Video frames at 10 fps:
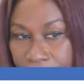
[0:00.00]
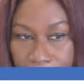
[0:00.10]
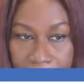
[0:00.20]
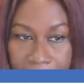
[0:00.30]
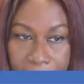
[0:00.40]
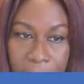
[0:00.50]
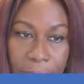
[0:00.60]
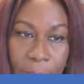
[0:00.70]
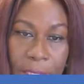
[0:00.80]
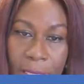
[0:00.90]
Okay,
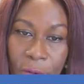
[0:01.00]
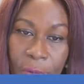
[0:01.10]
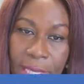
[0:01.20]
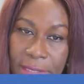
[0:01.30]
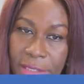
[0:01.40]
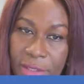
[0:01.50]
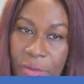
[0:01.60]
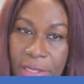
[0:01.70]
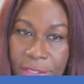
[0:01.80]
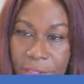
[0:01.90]
Debola, I hope that answered your
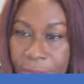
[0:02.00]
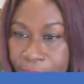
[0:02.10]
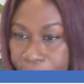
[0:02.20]
question.